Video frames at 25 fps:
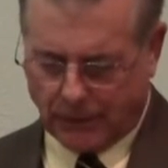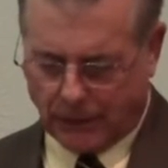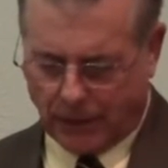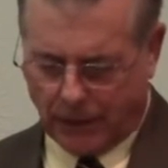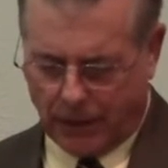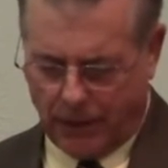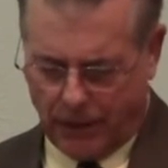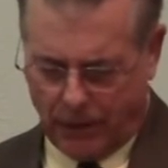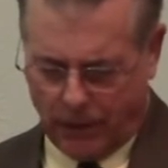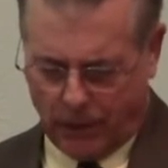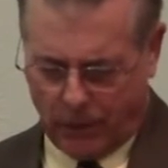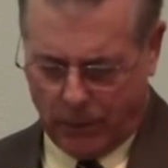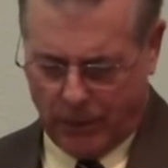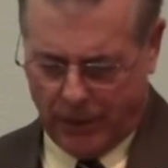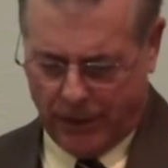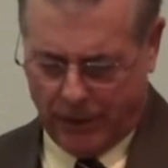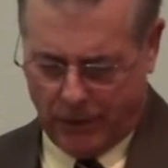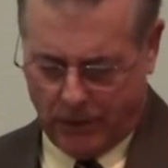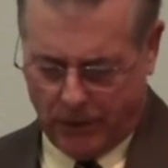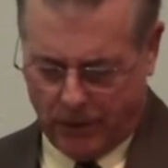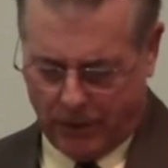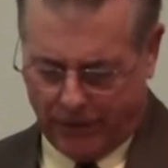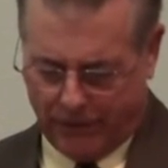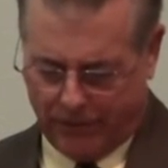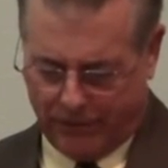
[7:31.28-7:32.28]
You know, we
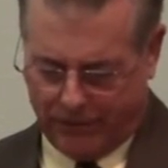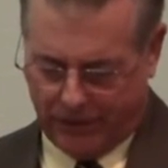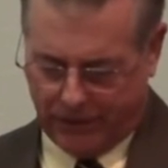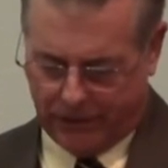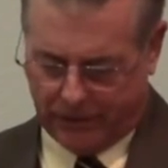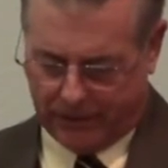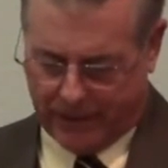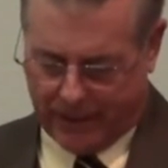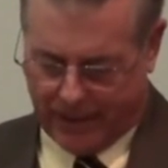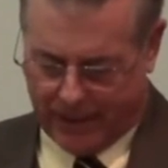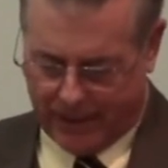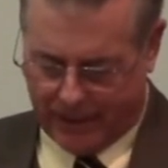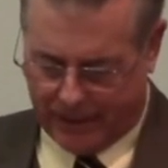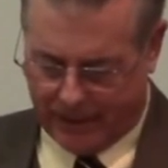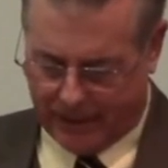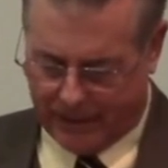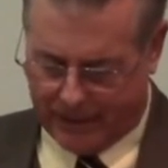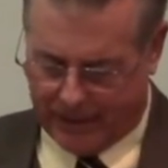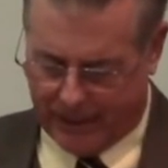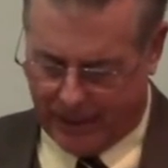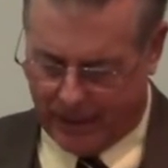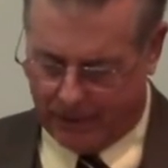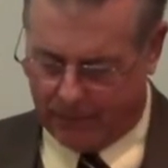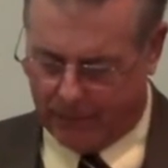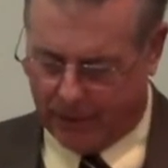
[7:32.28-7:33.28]
too can feel let
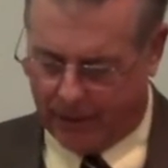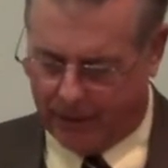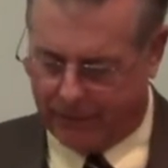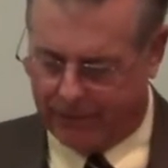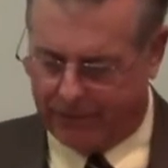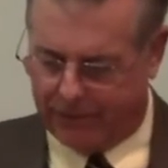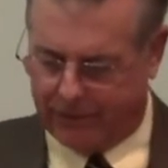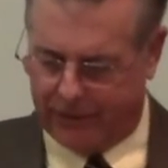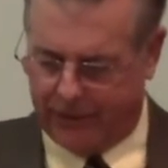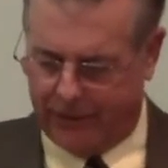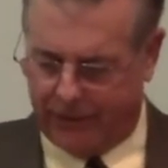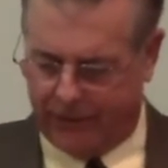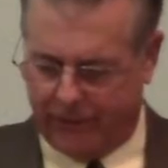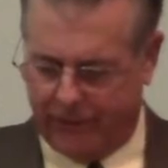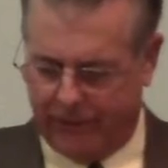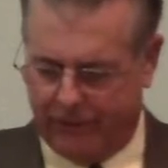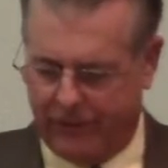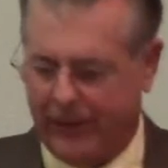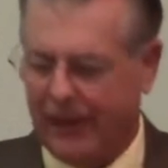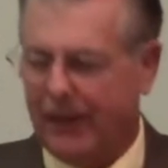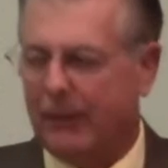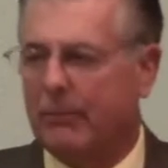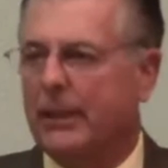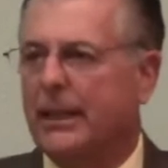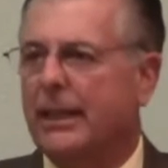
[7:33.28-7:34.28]
down by our friends and
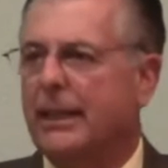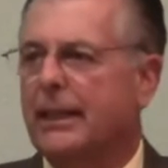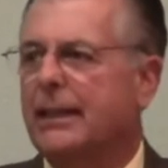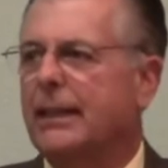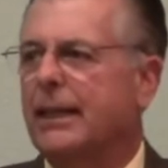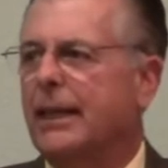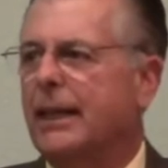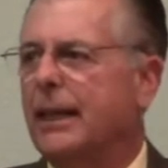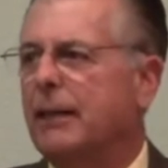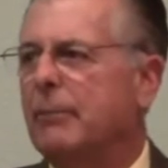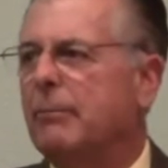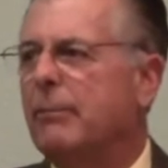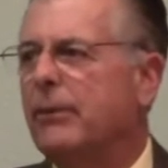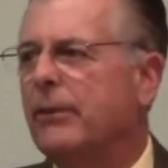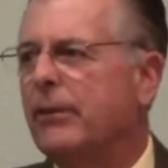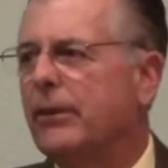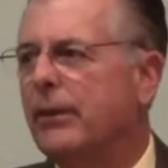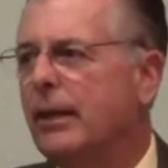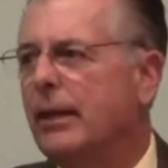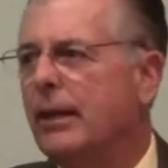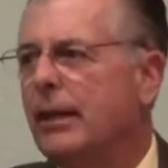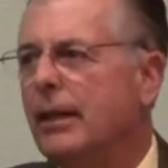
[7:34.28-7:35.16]
family at times.